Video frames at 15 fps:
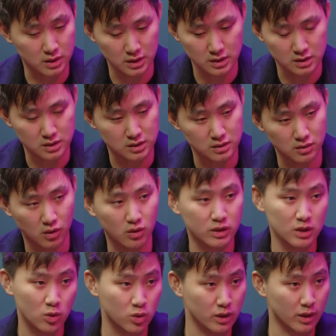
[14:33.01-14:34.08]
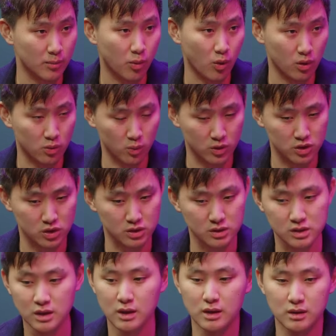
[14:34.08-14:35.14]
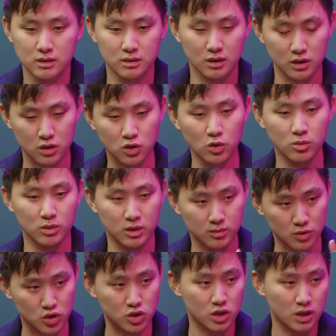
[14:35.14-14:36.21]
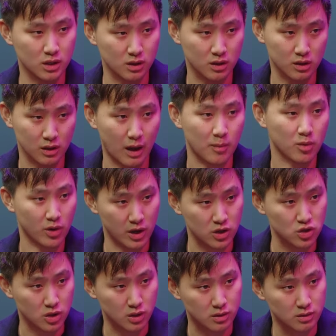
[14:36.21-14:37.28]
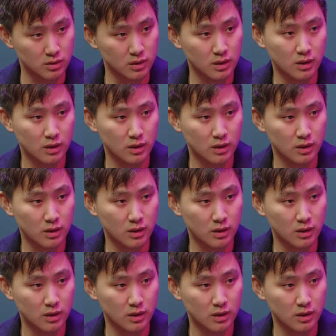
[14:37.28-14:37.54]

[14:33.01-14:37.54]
is equally important, which is the human machine collaboration.